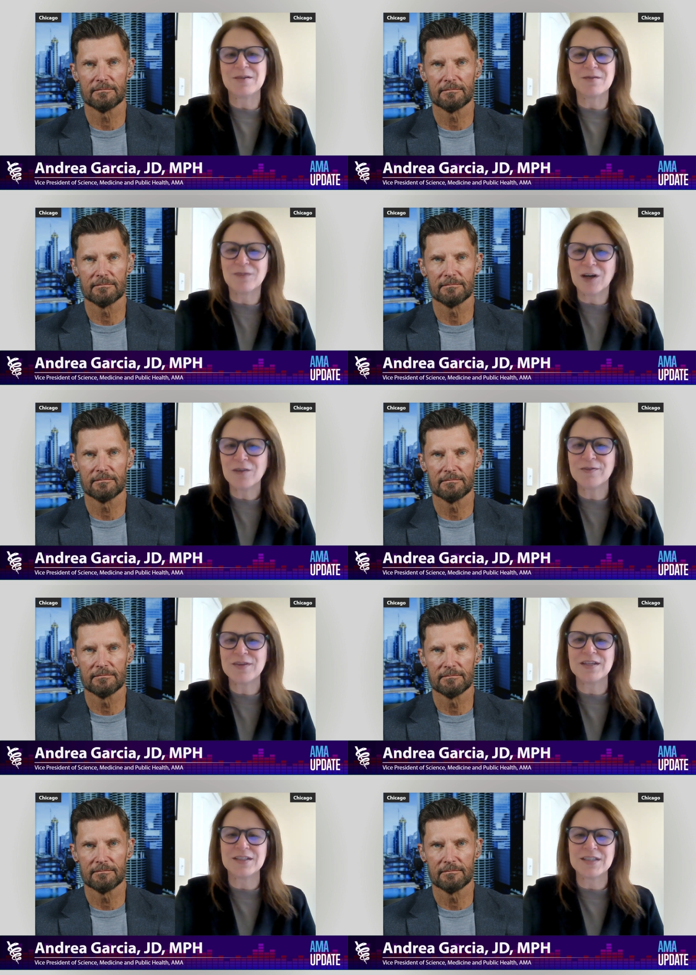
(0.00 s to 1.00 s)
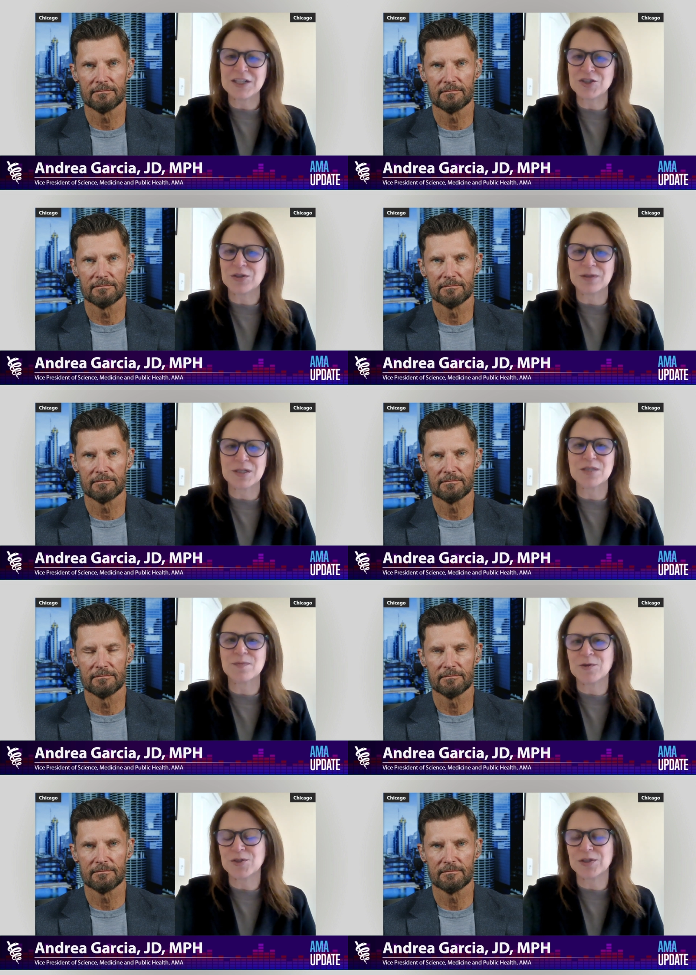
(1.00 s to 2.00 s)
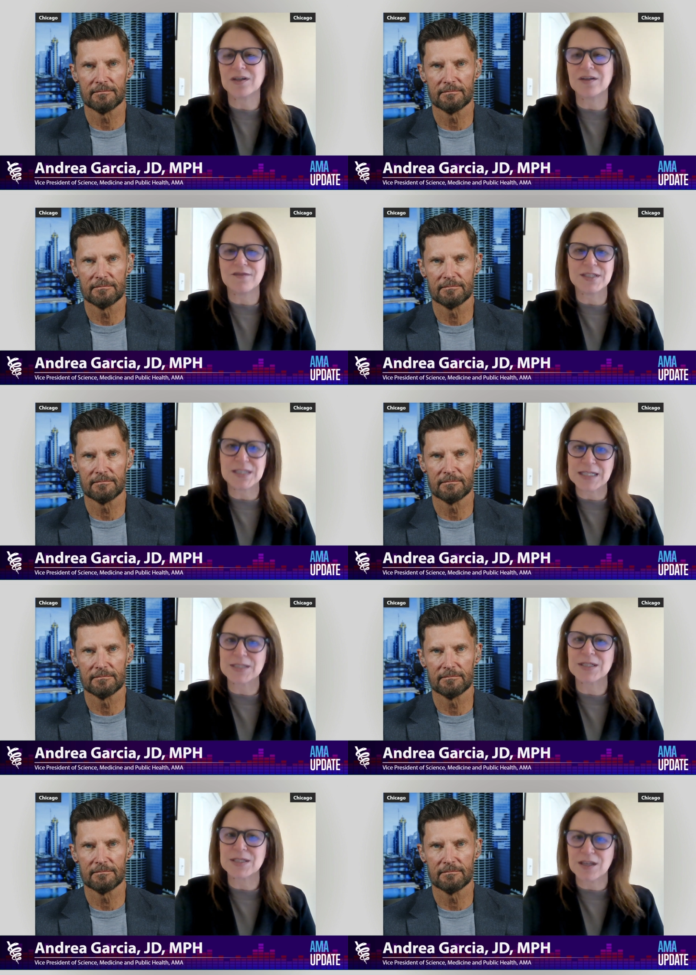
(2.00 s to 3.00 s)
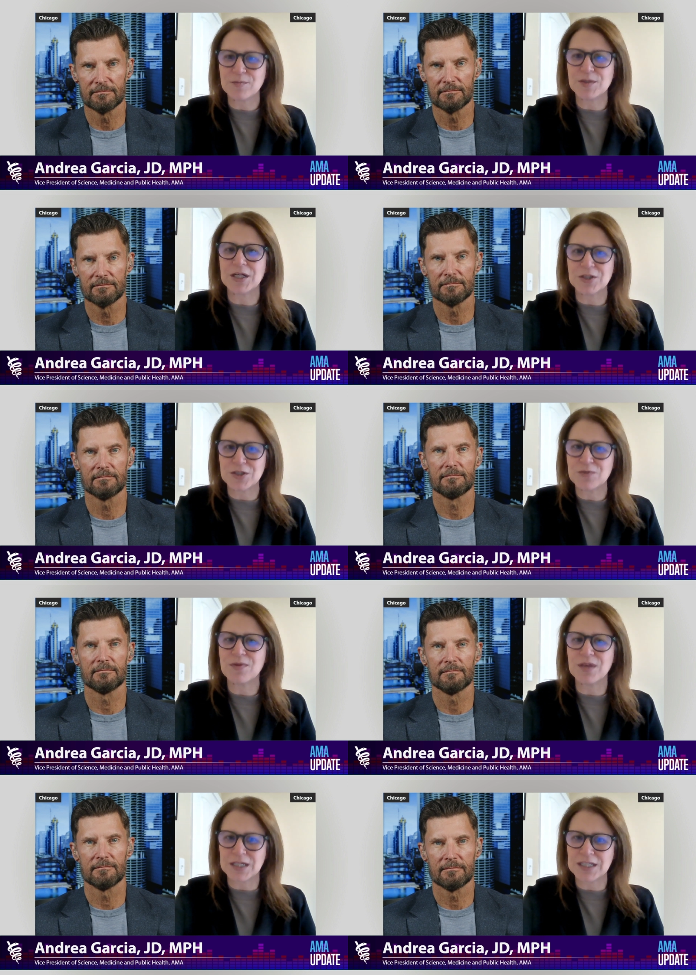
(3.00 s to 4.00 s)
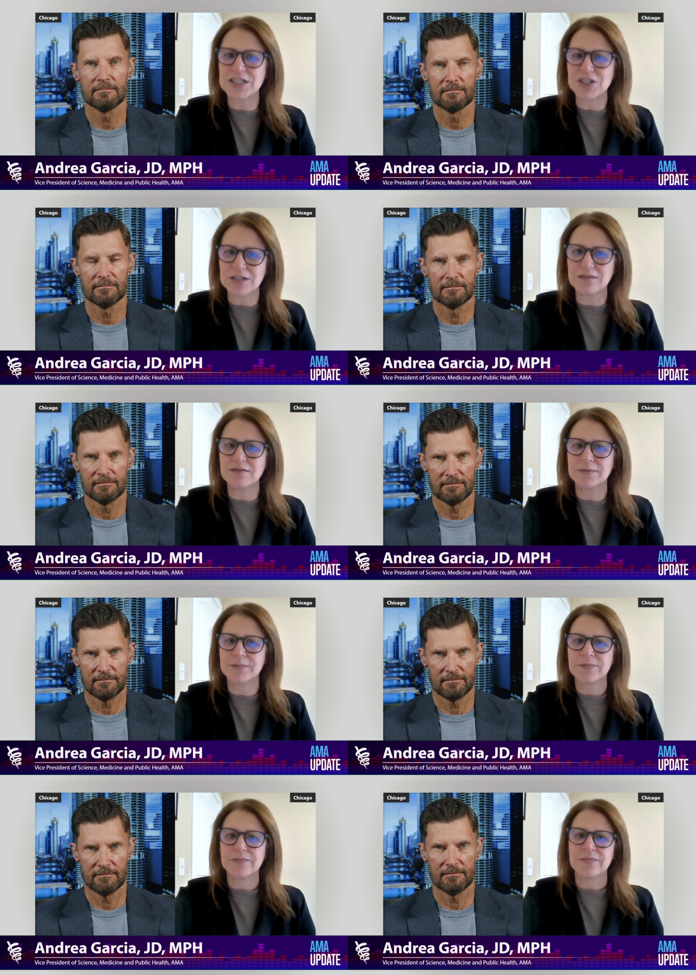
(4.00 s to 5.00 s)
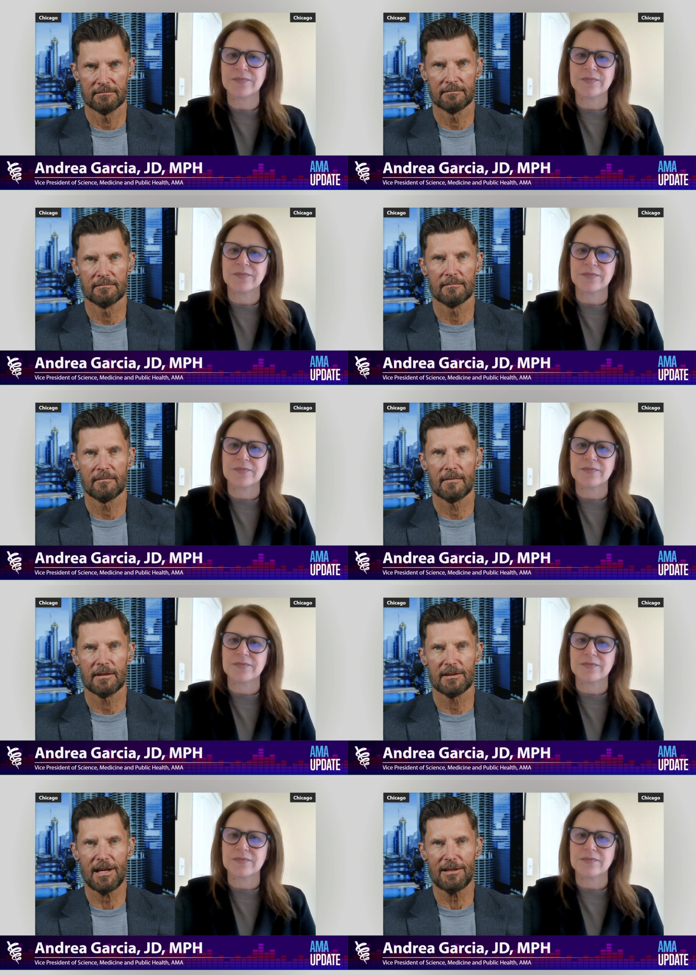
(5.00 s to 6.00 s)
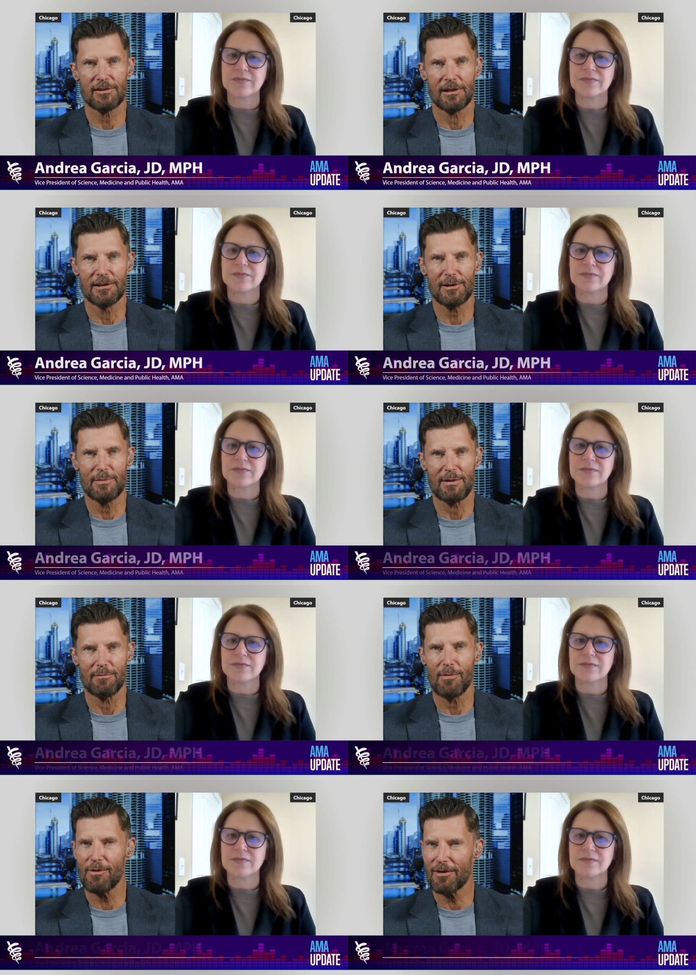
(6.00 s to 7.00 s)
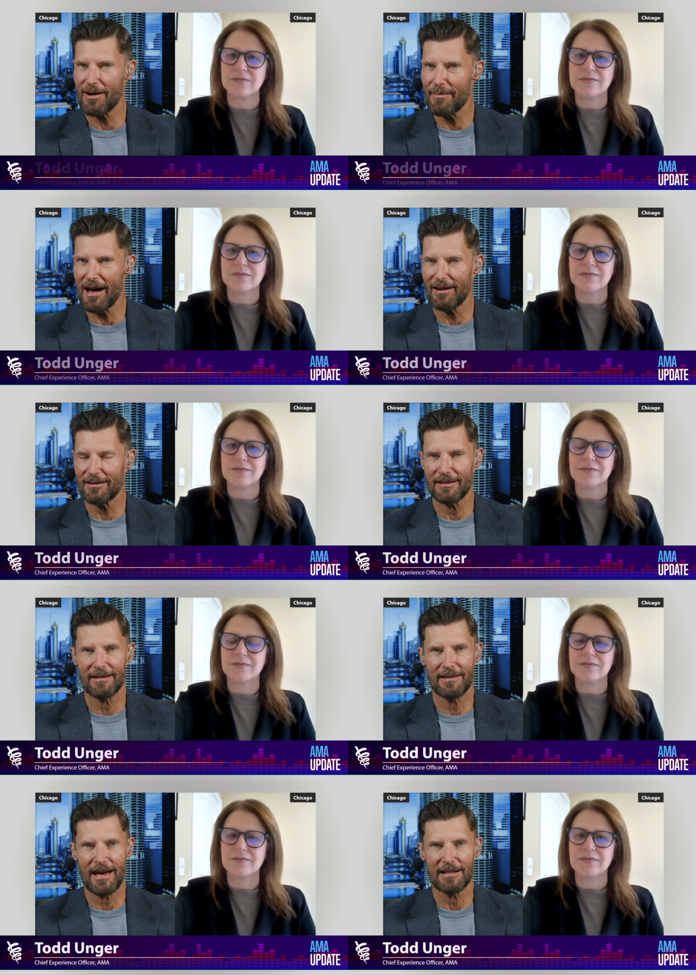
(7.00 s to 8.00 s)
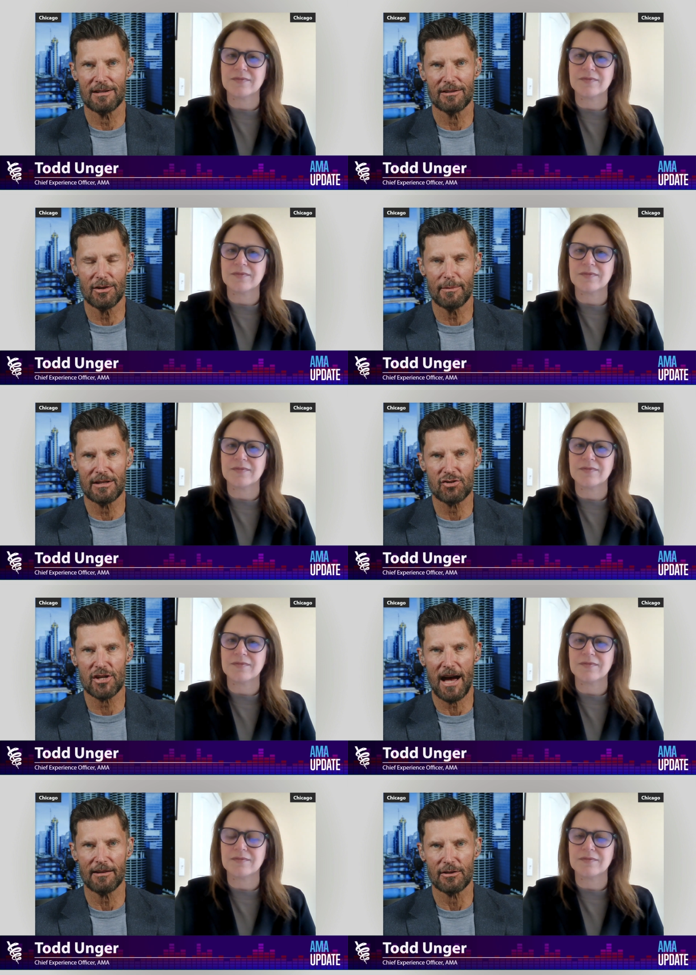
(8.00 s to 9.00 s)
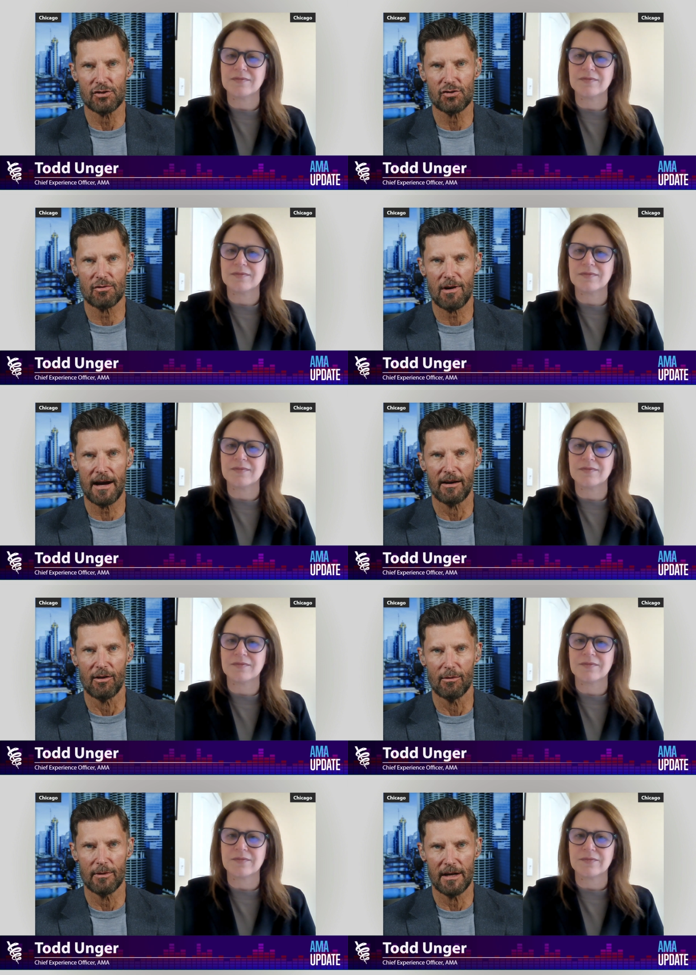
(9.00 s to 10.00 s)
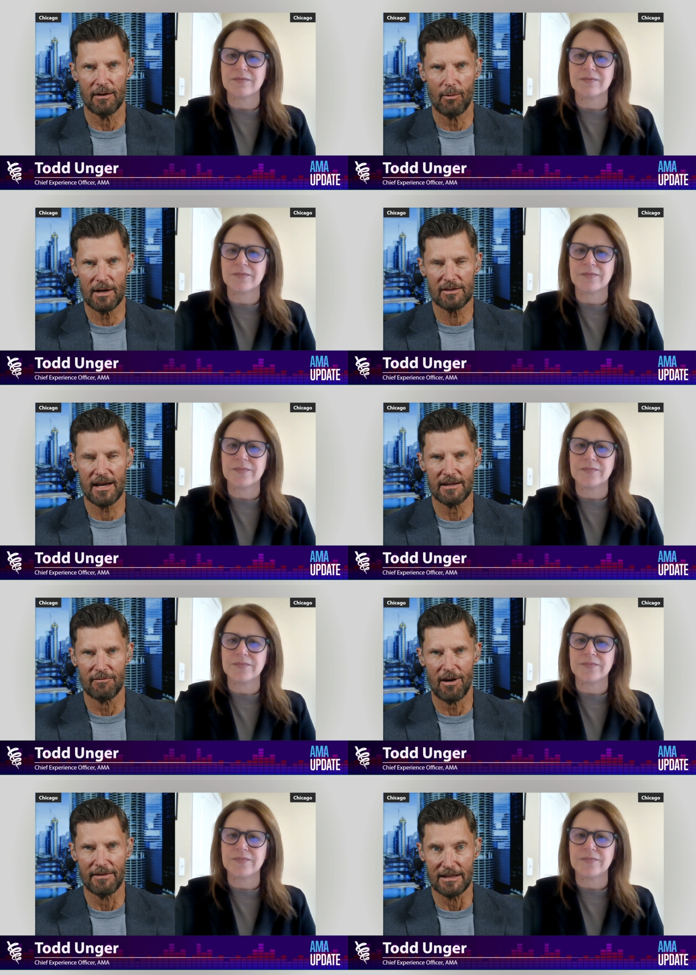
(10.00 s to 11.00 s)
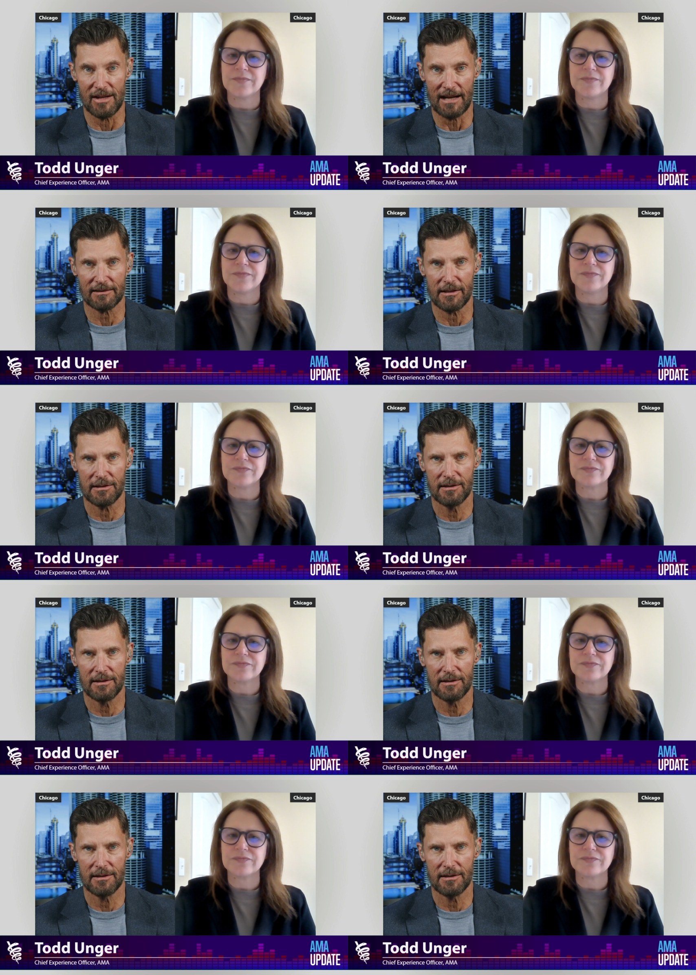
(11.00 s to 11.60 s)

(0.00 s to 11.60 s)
Speaker 1: involve the intentional exposure of the test subject to the condition.
Speaker 2: Tell us a little bit more about that human challenge trial. What does that involve exactly?